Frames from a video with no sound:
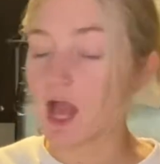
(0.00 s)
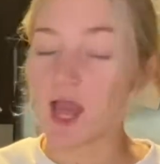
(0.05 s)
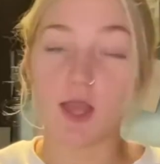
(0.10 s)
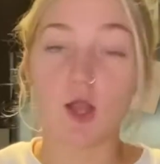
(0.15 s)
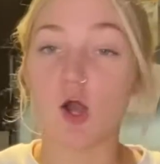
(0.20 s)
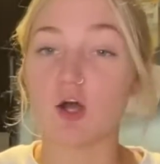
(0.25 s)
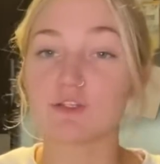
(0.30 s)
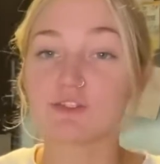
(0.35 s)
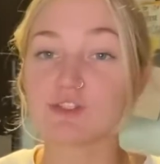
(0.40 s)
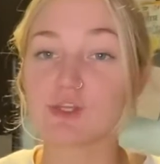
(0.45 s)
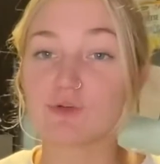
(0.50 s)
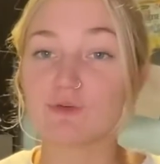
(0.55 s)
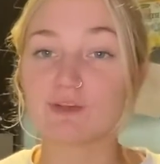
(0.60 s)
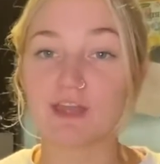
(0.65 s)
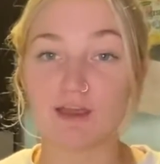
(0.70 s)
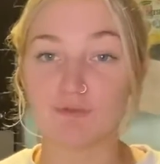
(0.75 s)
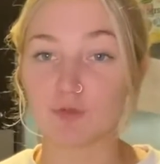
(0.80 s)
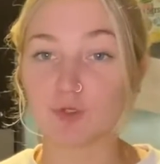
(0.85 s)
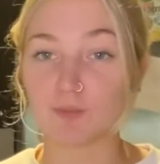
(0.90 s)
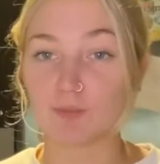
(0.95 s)
I also
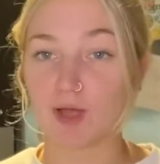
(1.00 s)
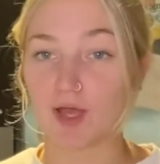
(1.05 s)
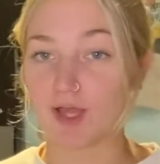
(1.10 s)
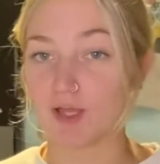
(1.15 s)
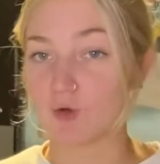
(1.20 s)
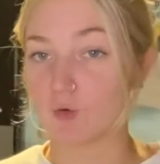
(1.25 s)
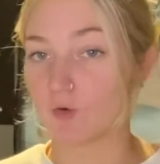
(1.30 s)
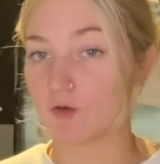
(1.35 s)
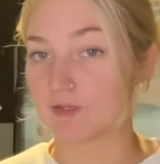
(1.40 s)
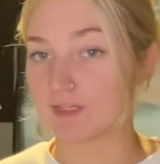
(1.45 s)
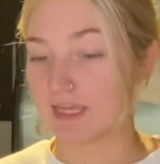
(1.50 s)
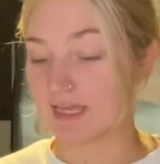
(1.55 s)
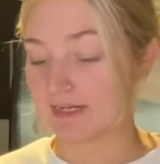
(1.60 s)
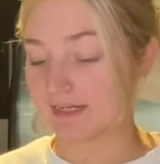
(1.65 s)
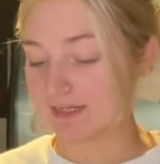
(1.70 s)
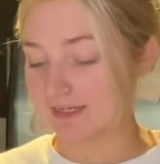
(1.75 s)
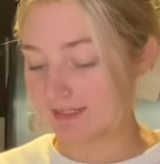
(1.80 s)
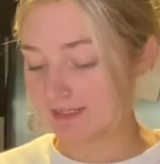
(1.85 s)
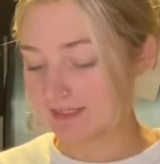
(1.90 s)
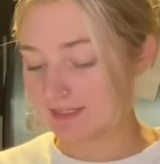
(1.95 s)
never buy
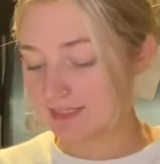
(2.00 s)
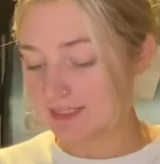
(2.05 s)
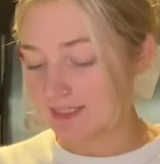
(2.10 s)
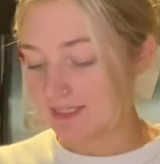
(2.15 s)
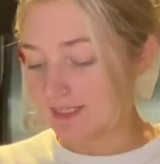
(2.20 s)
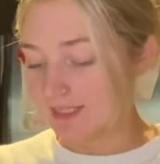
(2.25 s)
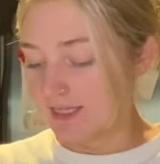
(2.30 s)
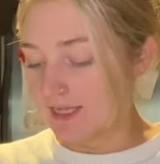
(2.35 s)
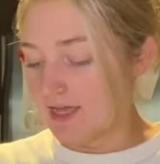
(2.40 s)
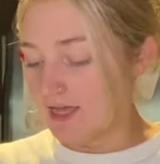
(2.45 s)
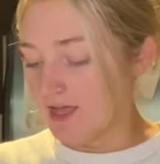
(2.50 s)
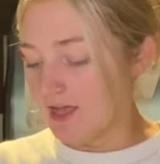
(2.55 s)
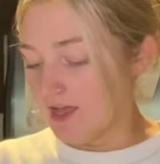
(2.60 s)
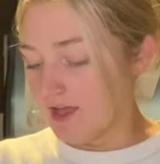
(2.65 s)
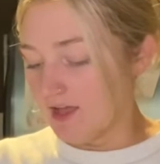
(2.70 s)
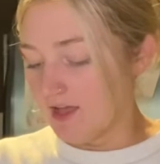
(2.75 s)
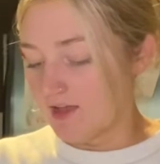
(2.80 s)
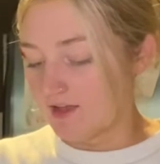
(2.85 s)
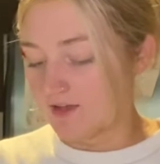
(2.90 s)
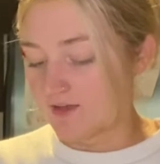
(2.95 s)
organic
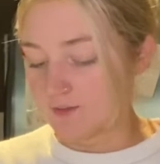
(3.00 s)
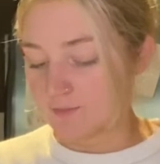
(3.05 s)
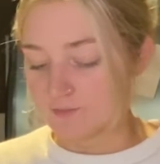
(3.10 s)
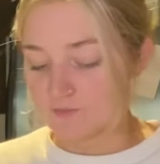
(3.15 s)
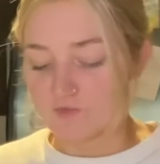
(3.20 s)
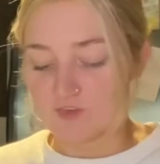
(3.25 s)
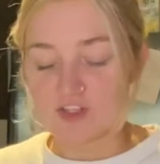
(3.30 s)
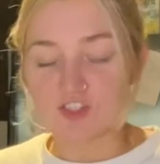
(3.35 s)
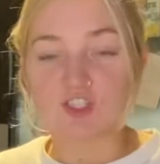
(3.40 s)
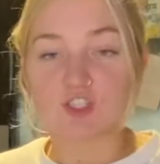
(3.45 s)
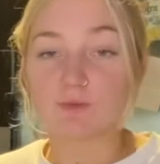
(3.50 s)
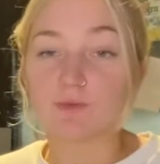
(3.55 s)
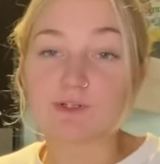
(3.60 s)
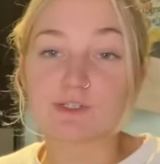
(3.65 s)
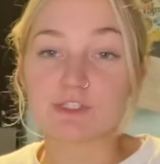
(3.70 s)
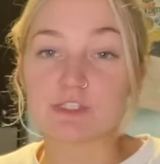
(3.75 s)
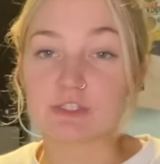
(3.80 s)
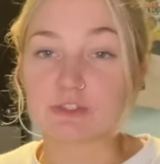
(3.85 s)
vegetables.